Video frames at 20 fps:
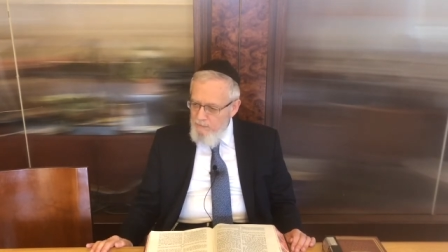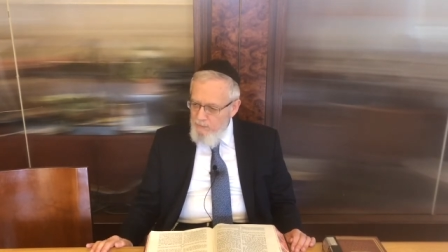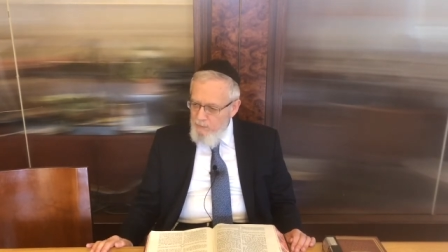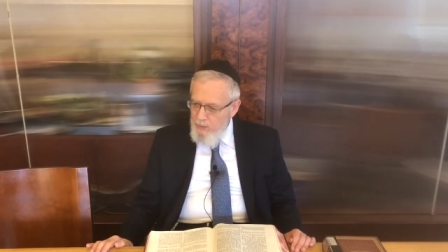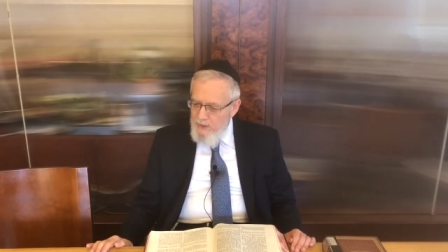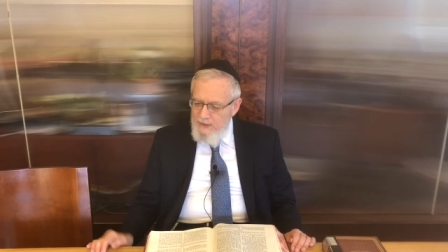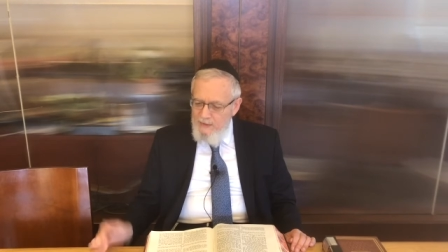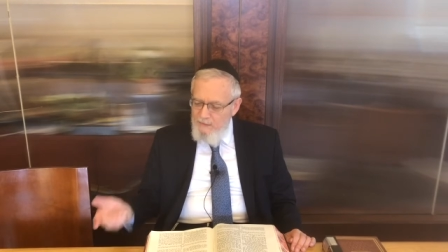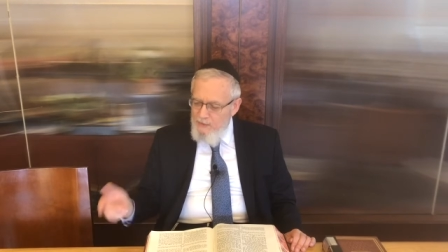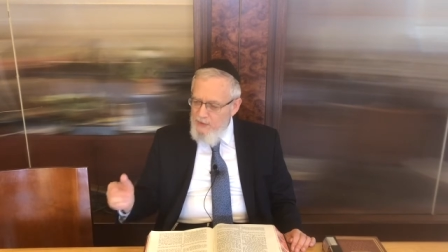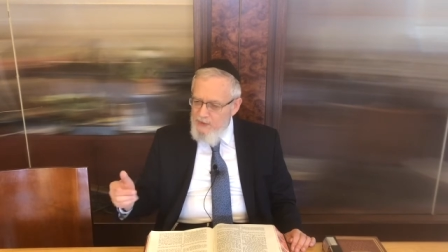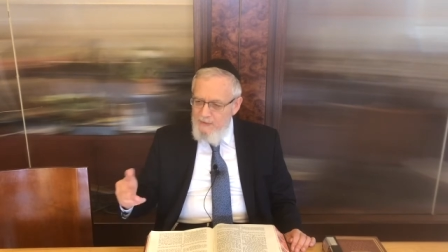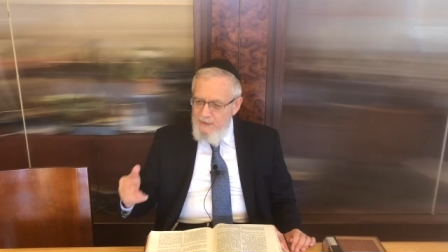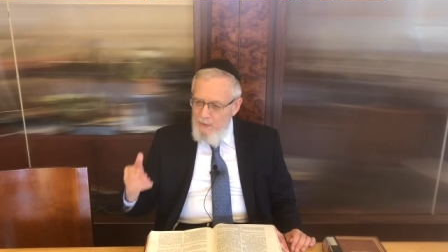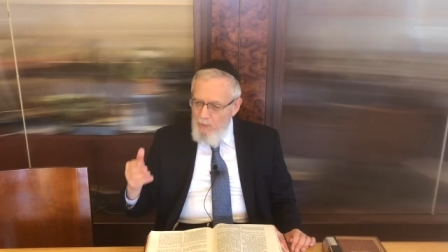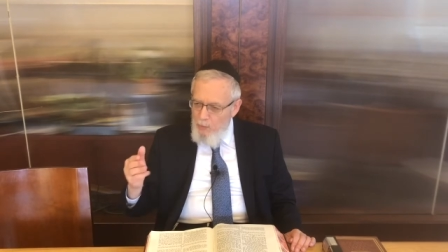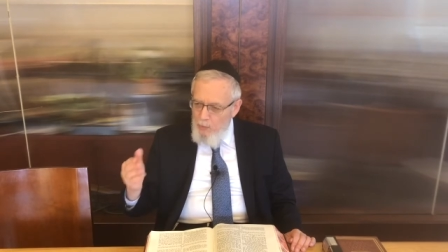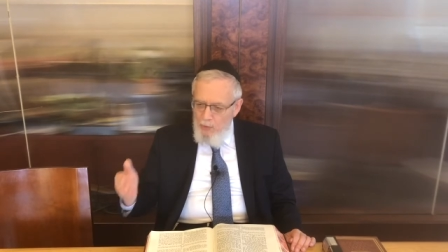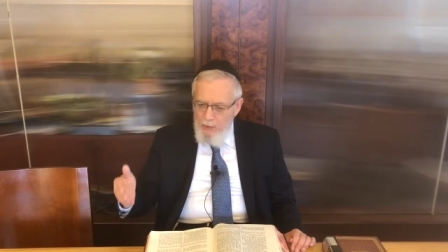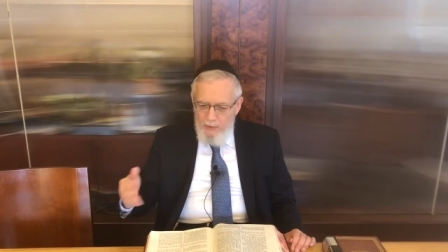What difference does it
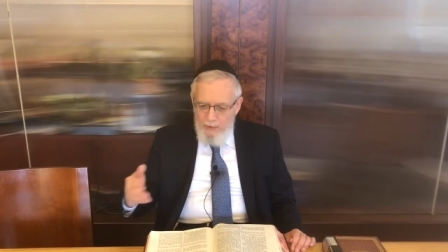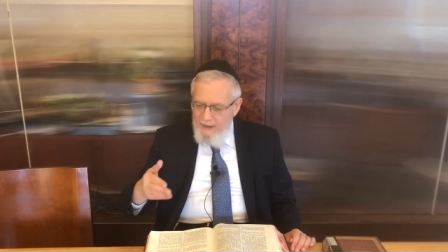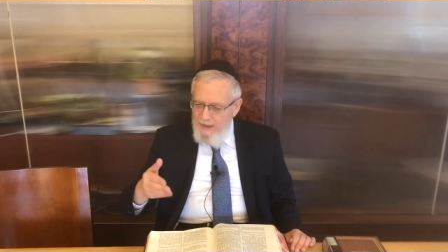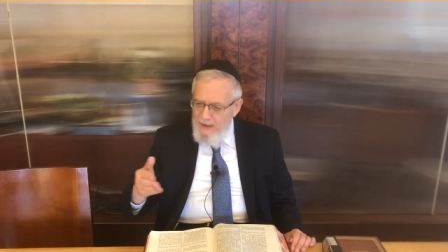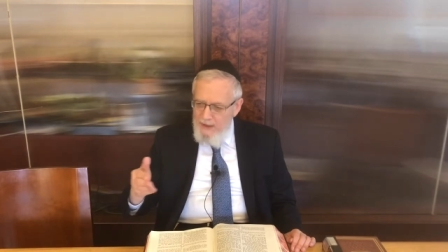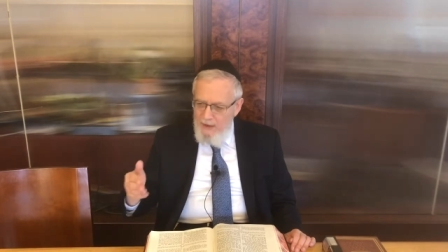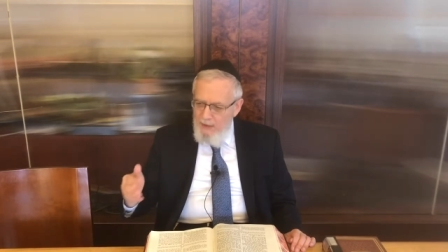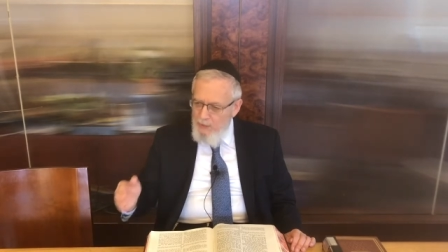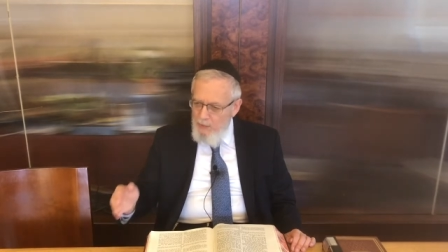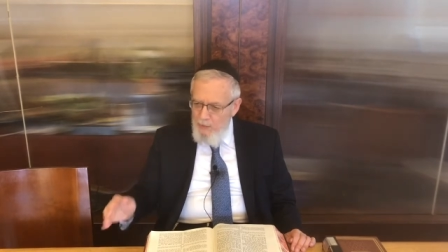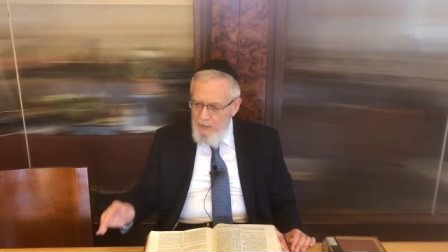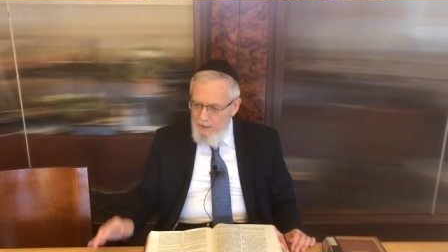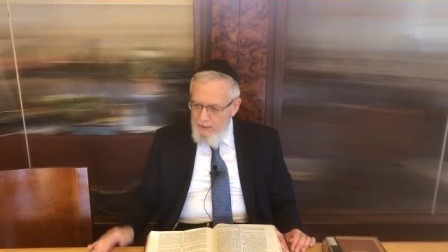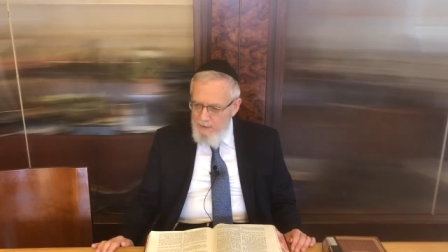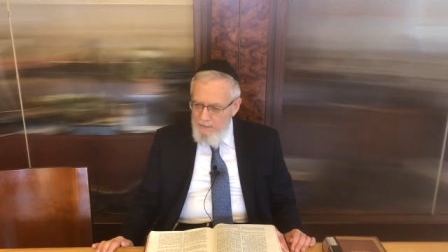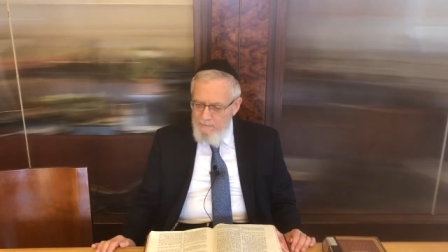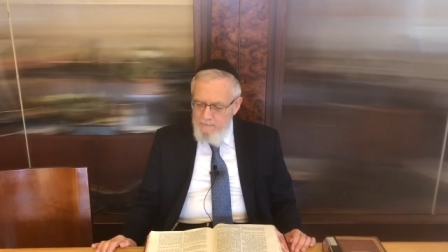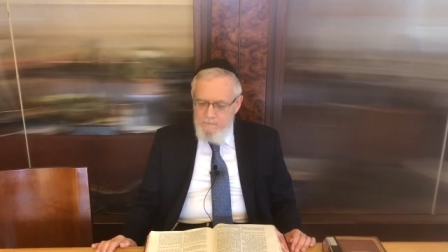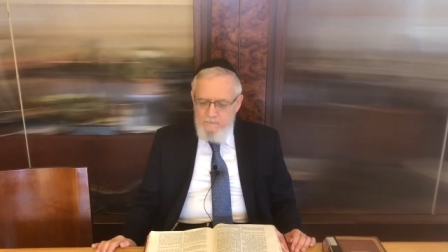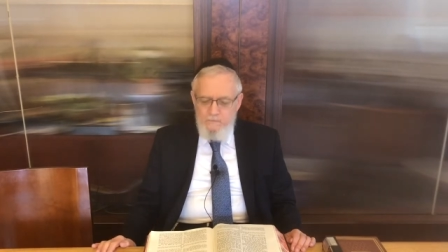make? Water or any other way?